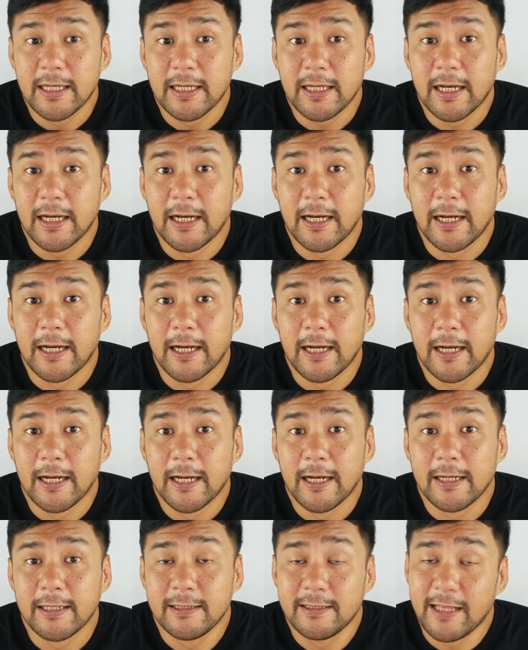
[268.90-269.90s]

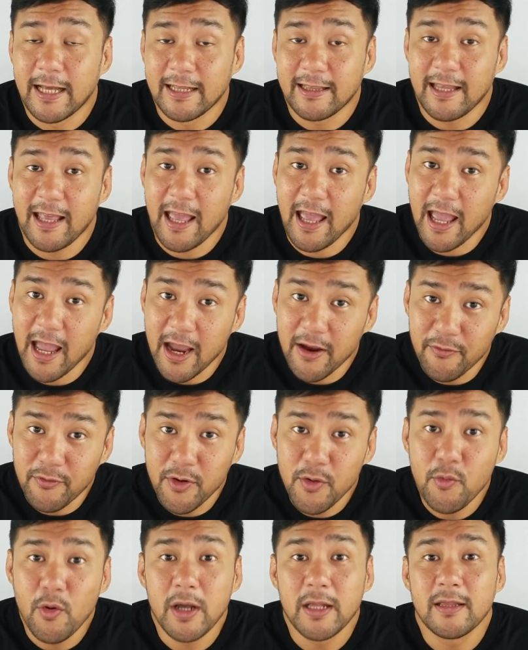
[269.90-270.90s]
uh, that
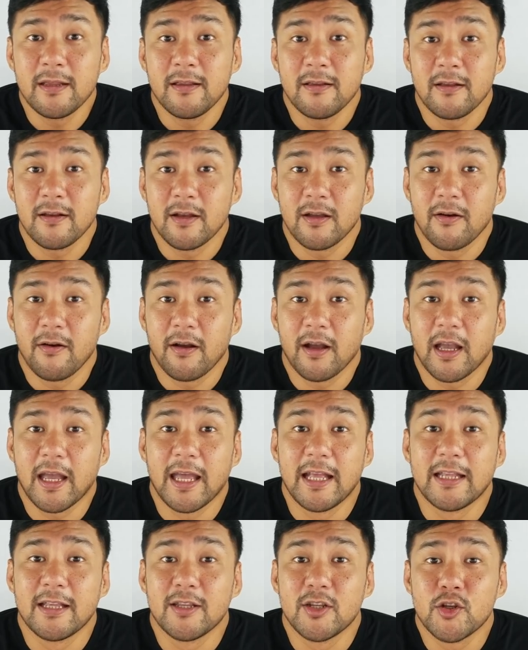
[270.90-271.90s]
everyone
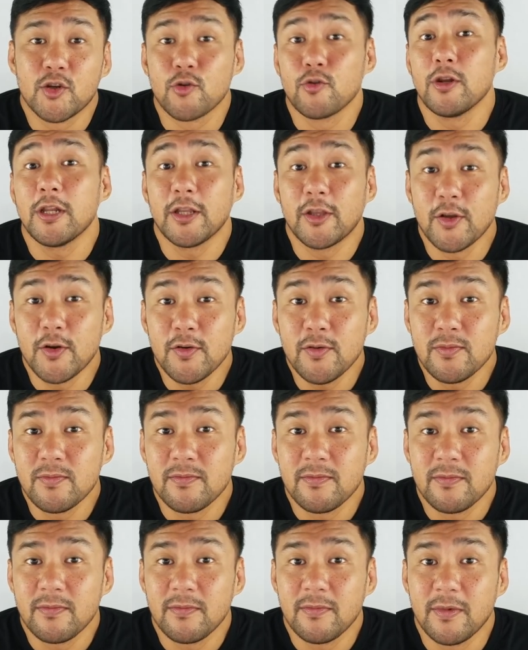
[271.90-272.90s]
can surely do.
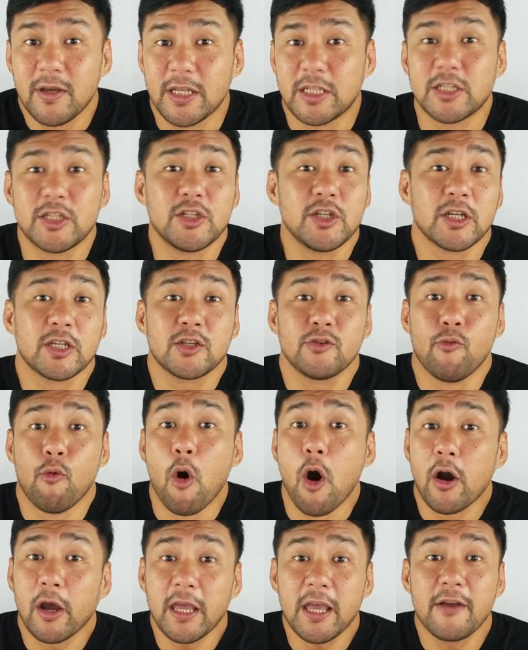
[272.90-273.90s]
It's just
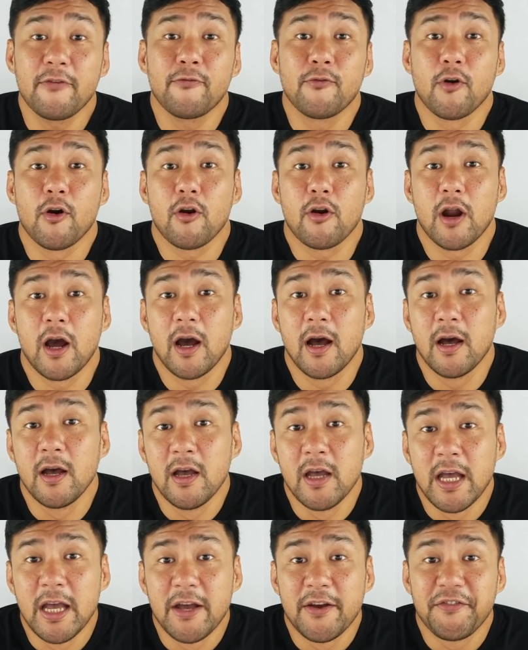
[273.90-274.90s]
walking for uh,
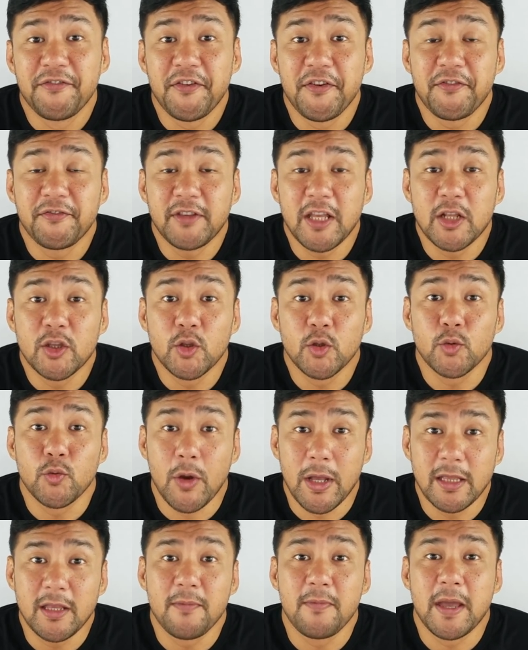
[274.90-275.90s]
fifteen to
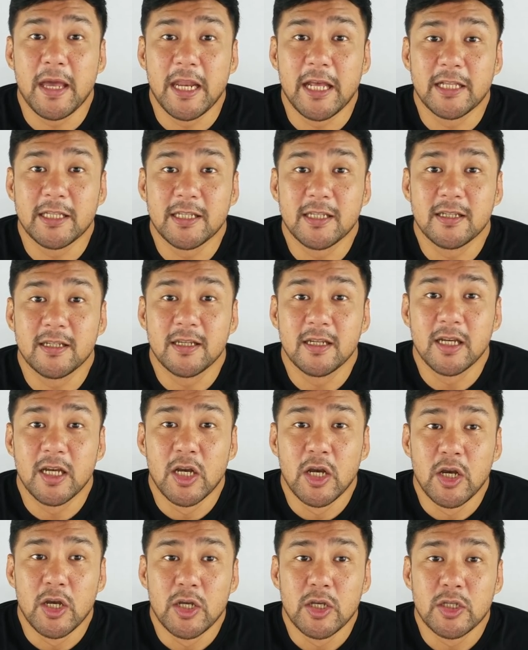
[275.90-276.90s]
twenty minutes.
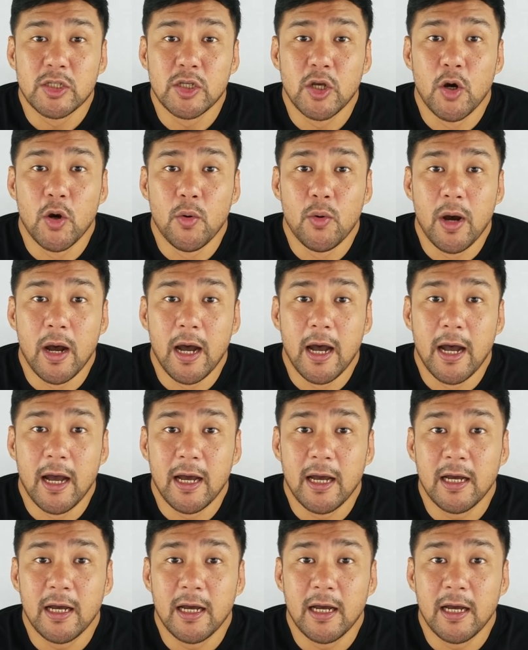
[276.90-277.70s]
So uh,